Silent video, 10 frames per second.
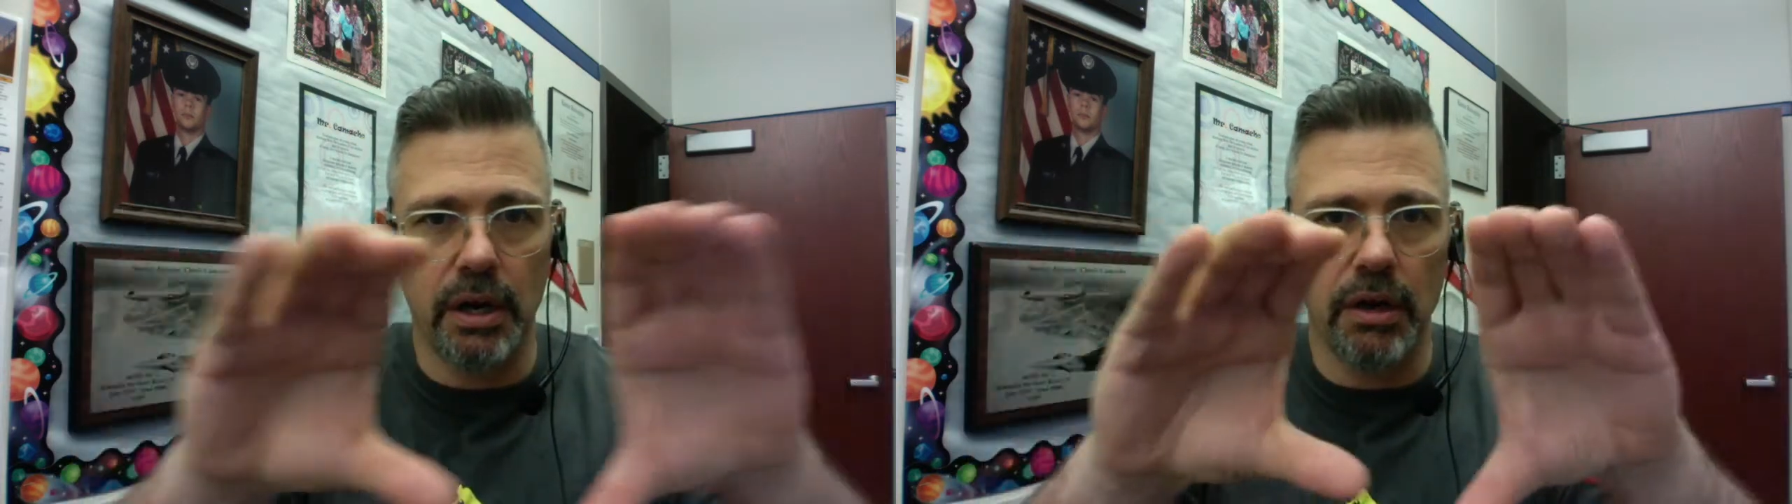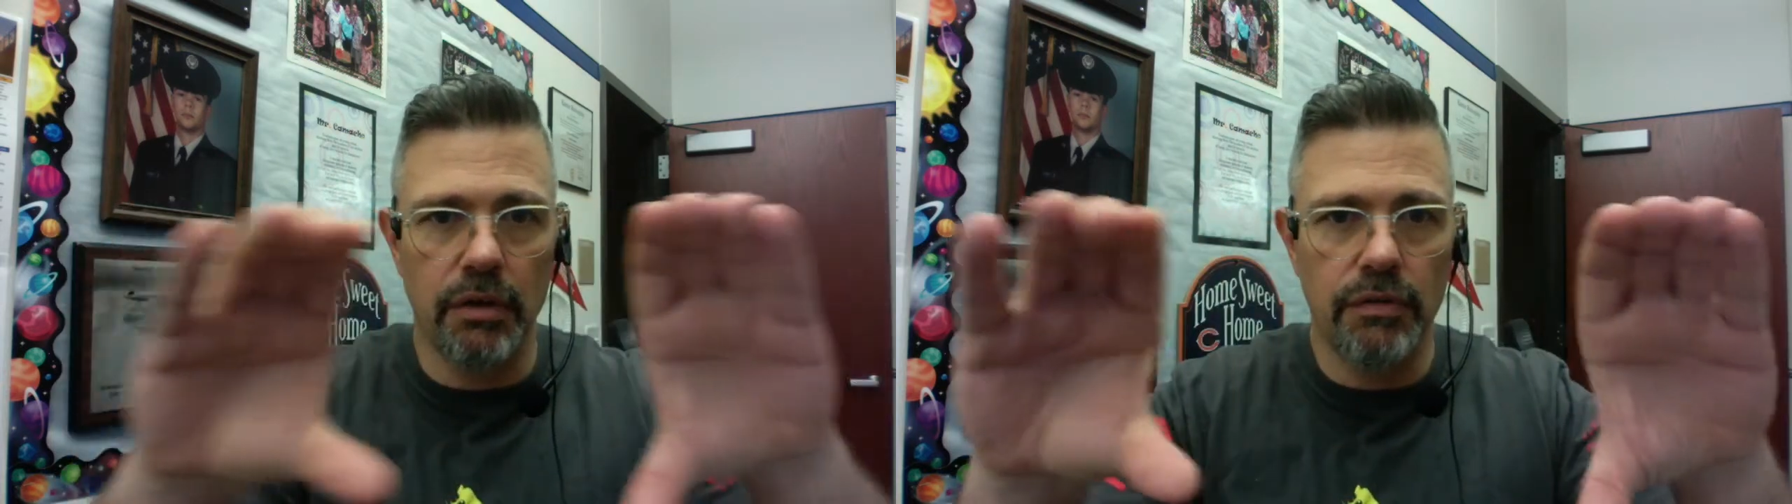
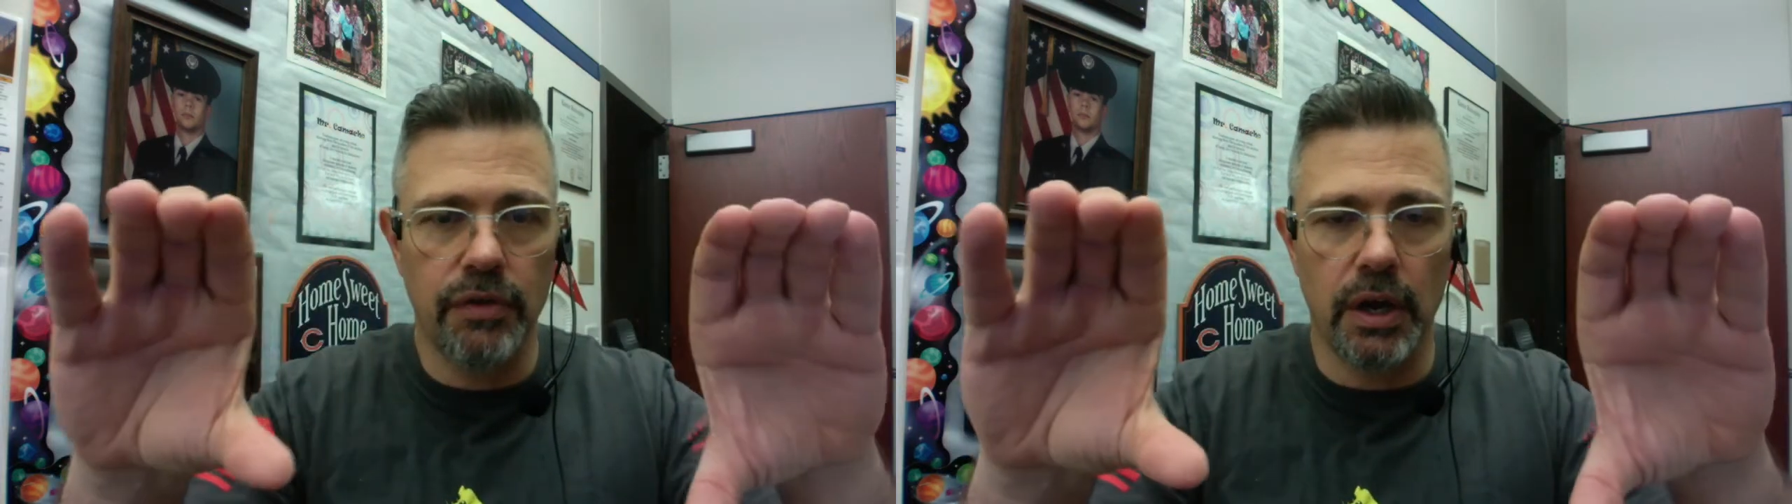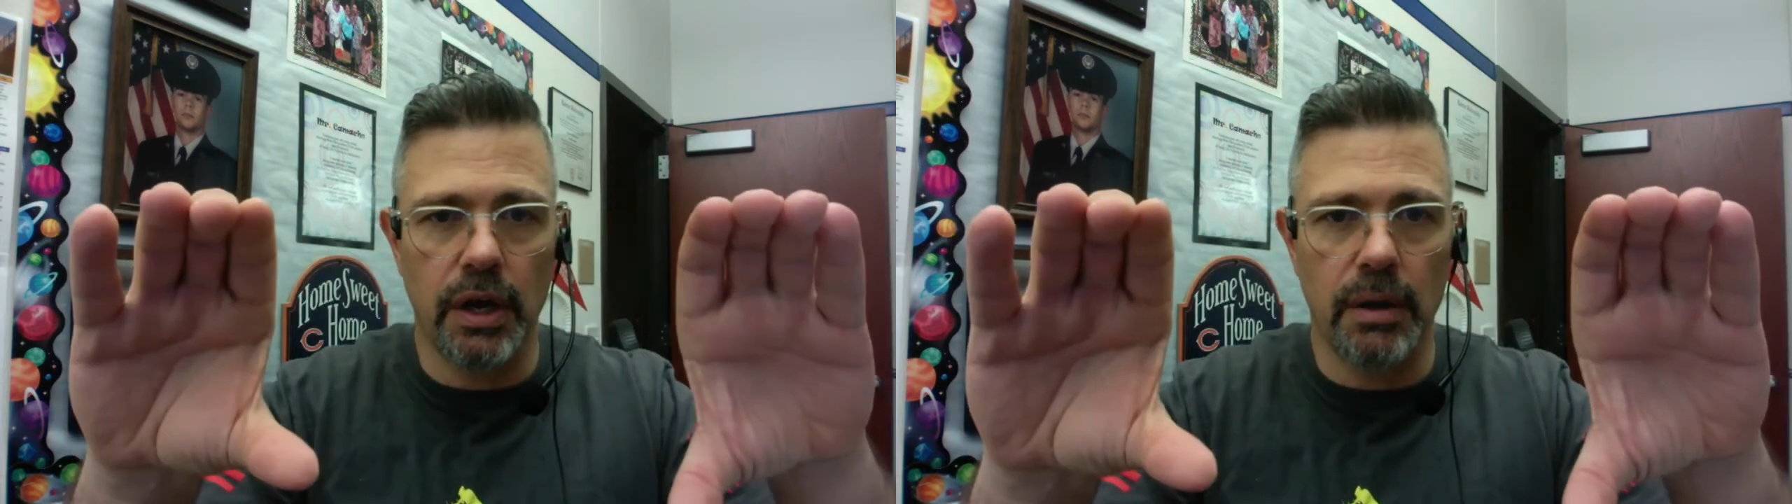
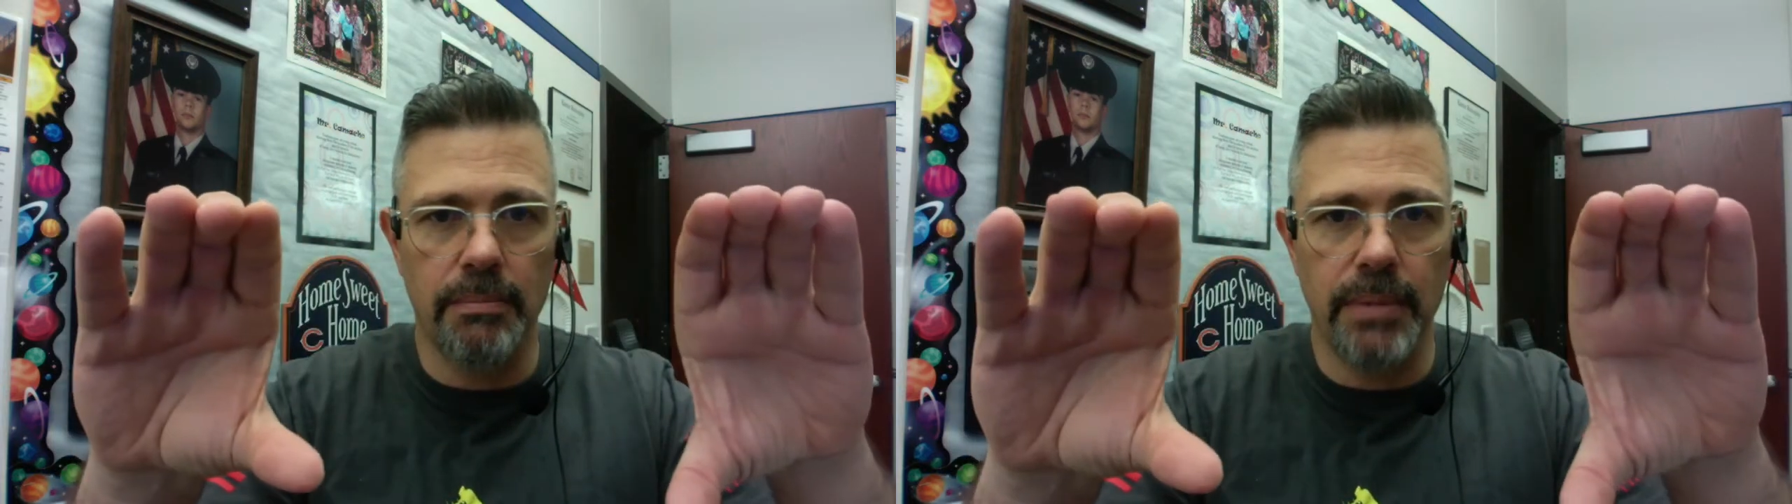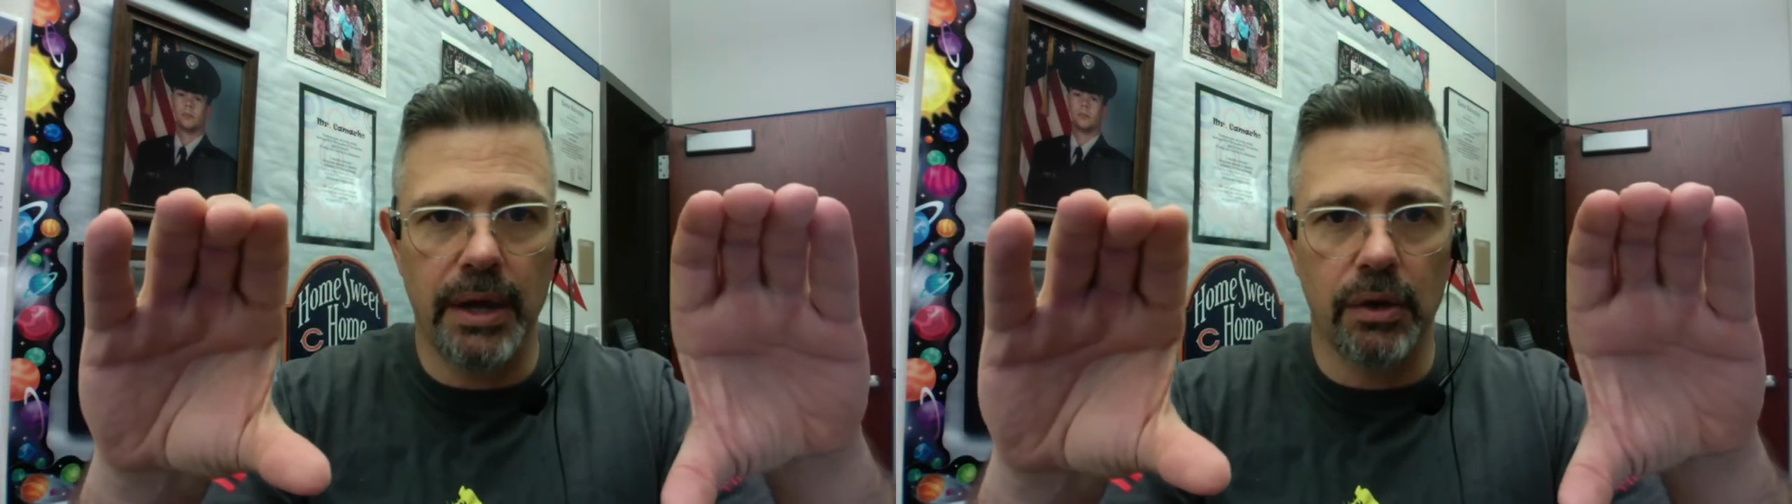of
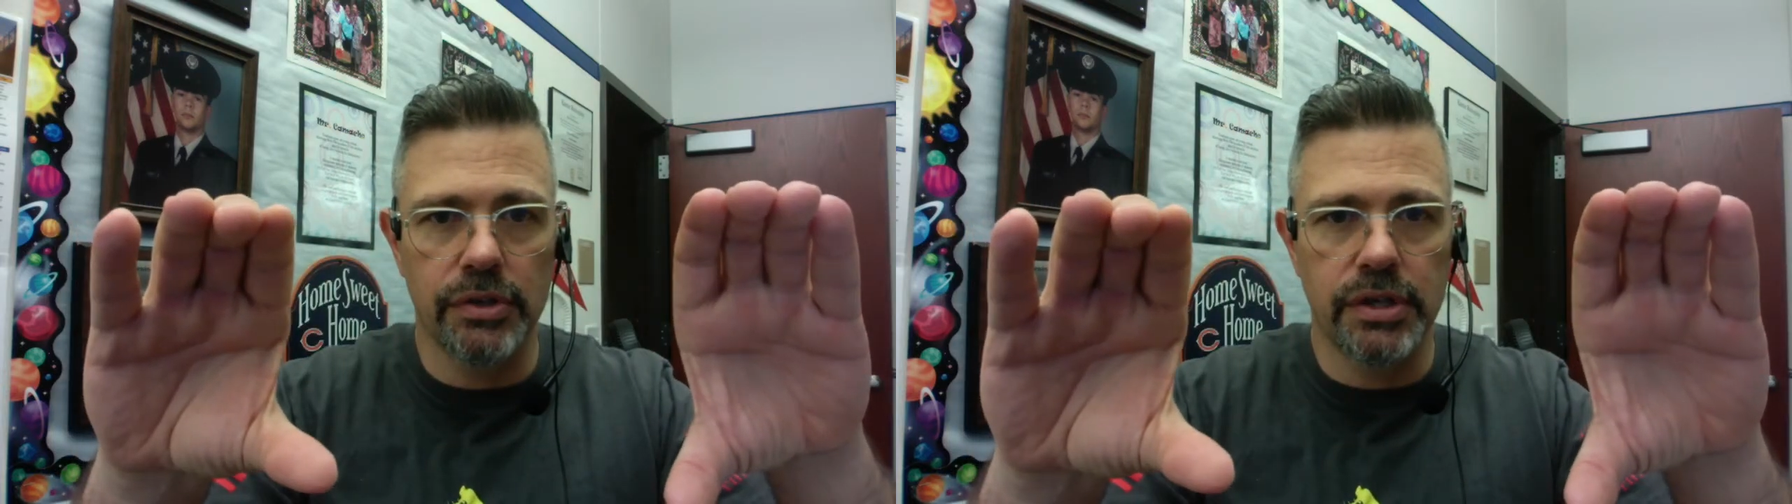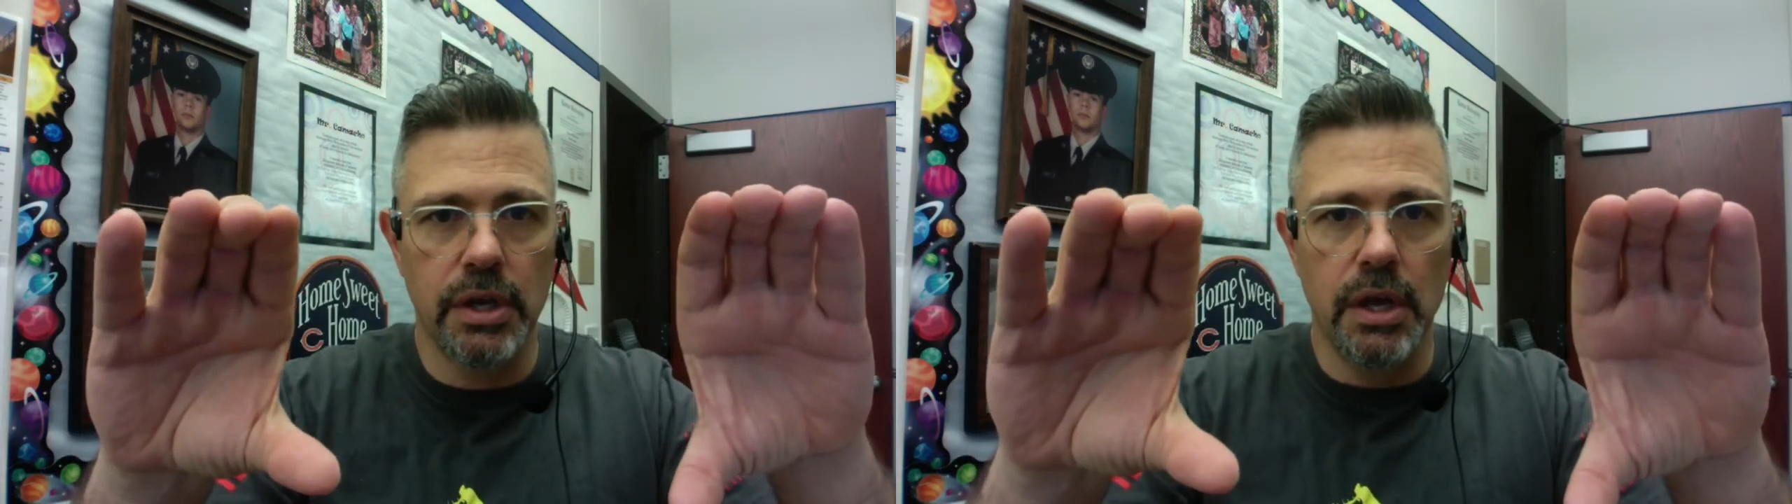um,
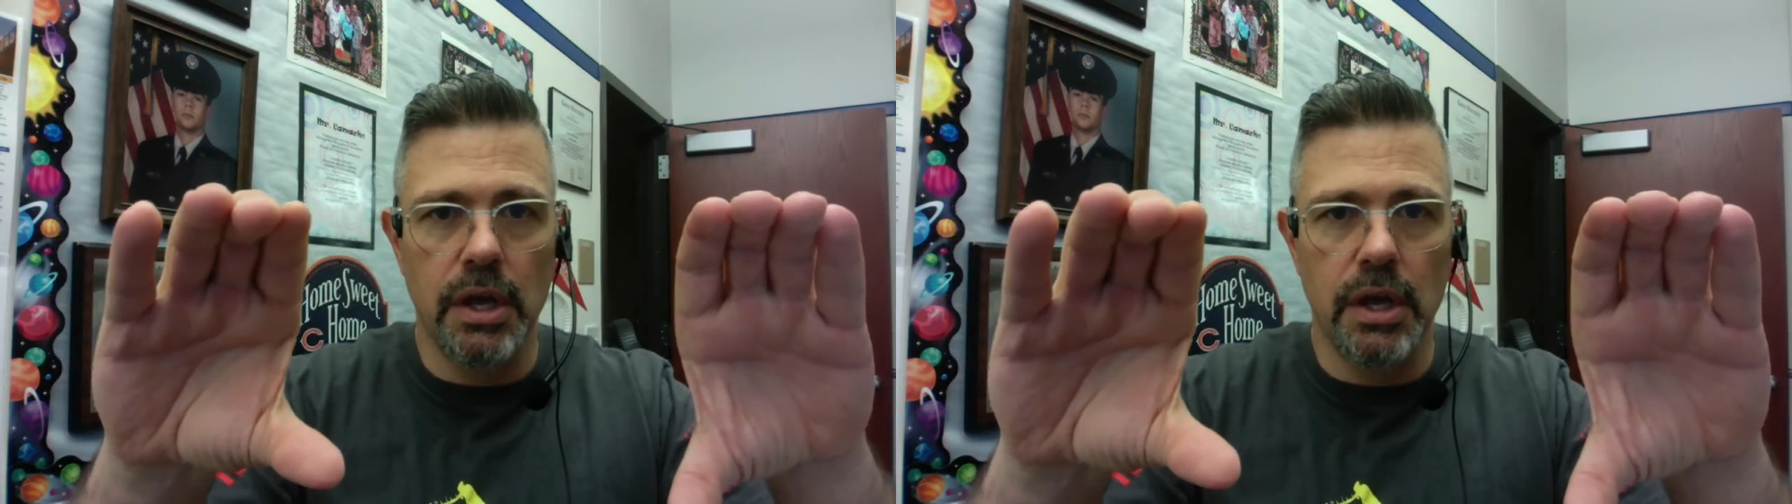metals